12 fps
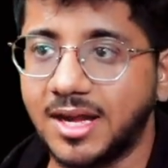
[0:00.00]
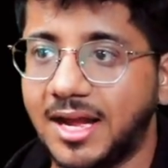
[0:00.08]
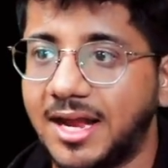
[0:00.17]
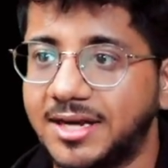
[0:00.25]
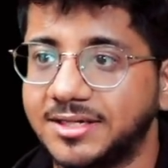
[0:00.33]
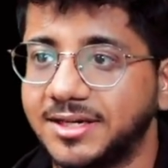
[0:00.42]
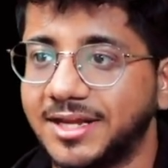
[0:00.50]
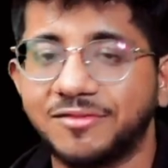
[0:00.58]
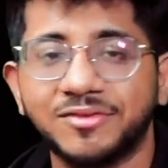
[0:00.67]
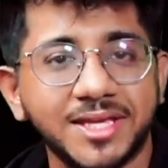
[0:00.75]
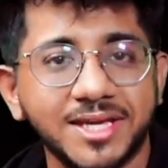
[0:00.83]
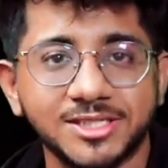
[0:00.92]
and
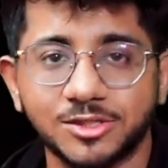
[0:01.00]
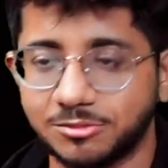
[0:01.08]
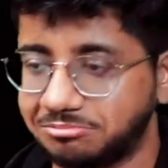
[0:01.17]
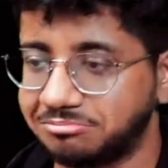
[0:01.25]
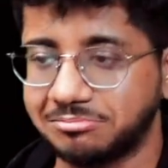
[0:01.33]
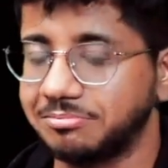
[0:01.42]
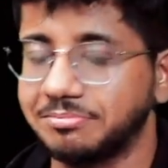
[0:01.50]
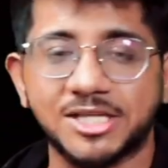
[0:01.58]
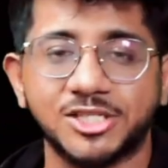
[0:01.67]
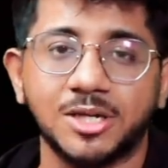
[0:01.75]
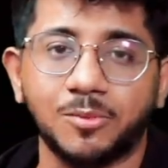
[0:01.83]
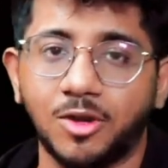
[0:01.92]
everything is
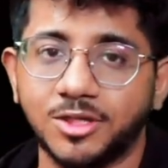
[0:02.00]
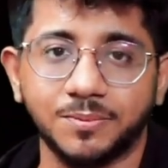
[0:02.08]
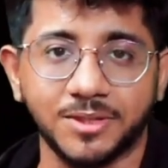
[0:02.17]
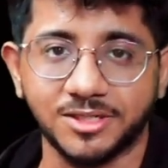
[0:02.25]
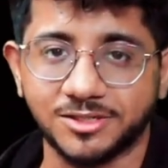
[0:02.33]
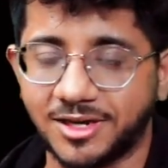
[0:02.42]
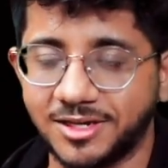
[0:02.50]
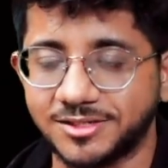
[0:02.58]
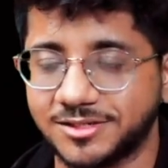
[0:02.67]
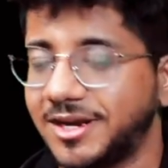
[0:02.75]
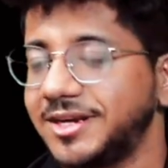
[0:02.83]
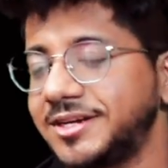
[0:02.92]
messed up all the place,
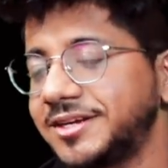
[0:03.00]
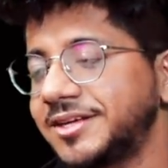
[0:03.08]
right?